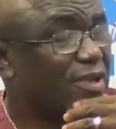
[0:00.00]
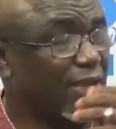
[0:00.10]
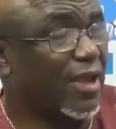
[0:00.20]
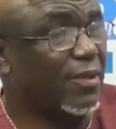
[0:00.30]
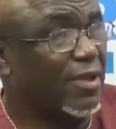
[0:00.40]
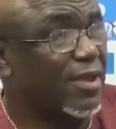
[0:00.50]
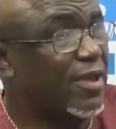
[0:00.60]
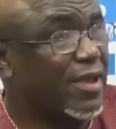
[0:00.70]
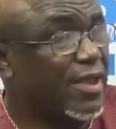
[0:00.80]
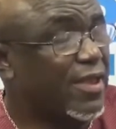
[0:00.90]
Yeah.
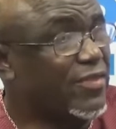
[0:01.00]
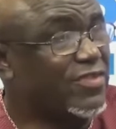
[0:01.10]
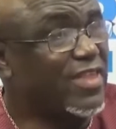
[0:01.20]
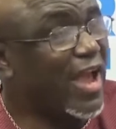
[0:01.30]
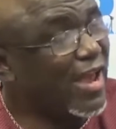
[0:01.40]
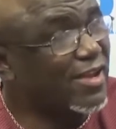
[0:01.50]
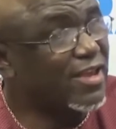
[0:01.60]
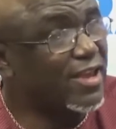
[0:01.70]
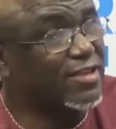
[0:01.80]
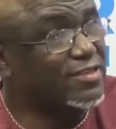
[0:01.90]
That
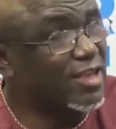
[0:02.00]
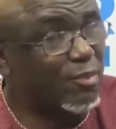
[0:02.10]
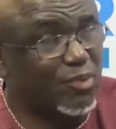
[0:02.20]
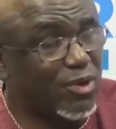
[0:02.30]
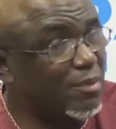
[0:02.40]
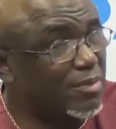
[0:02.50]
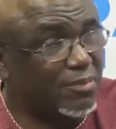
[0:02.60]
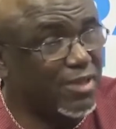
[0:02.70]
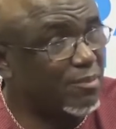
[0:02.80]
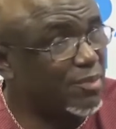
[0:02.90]
is a
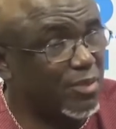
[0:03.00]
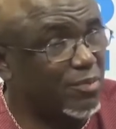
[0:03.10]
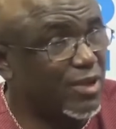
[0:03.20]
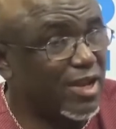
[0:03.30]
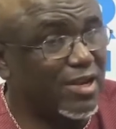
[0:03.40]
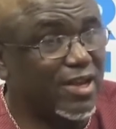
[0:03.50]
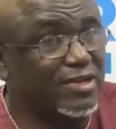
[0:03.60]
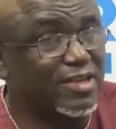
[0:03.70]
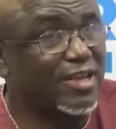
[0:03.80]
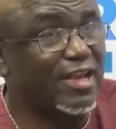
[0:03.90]
problem that people are not
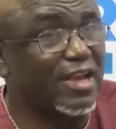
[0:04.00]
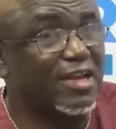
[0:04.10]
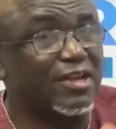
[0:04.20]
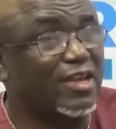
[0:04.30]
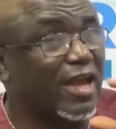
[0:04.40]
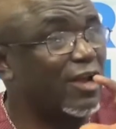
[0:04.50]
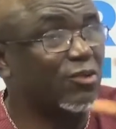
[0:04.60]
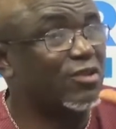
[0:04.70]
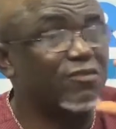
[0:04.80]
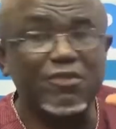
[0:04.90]
in Ghana. I
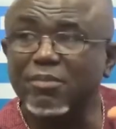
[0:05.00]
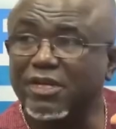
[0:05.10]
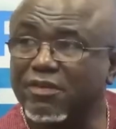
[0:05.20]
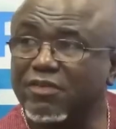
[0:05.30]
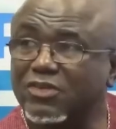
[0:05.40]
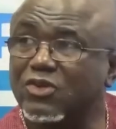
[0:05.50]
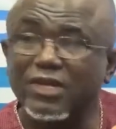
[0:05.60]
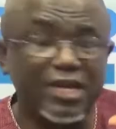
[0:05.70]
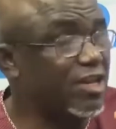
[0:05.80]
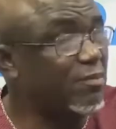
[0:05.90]
don't even believe it's
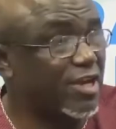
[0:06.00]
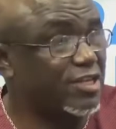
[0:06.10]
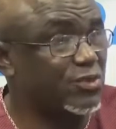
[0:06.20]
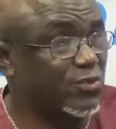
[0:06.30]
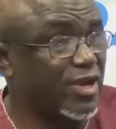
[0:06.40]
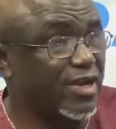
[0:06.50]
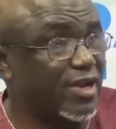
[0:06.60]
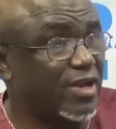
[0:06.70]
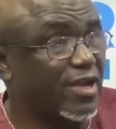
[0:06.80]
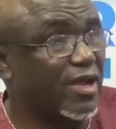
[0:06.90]
on anybody's
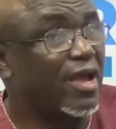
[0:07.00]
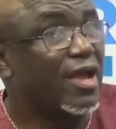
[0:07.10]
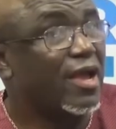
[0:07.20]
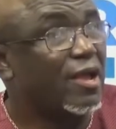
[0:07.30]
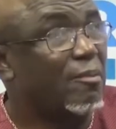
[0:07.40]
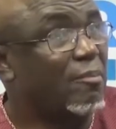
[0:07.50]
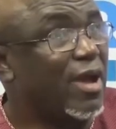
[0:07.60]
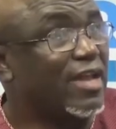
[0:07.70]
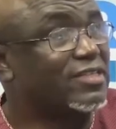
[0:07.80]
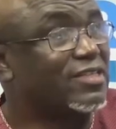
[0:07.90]
radar.
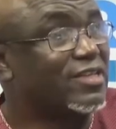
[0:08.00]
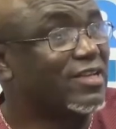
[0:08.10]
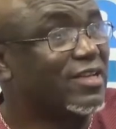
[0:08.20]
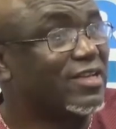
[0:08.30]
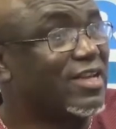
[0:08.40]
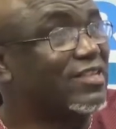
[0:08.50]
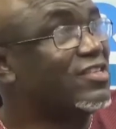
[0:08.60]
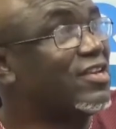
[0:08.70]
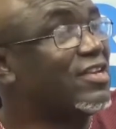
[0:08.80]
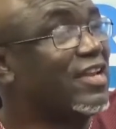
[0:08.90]
But
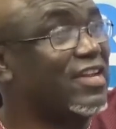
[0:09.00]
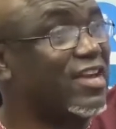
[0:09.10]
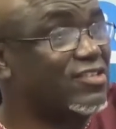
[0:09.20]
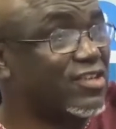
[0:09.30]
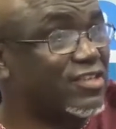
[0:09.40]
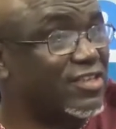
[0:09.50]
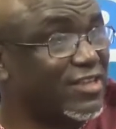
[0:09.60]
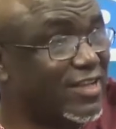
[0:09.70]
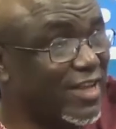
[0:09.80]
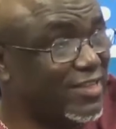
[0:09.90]
the desert
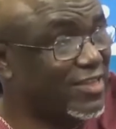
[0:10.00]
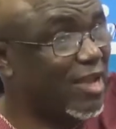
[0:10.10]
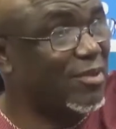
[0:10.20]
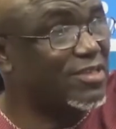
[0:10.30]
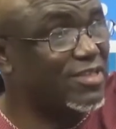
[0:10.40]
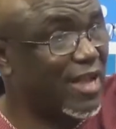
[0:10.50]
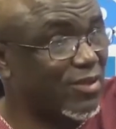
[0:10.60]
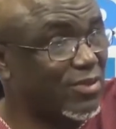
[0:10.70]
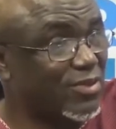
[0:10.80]
is coming south.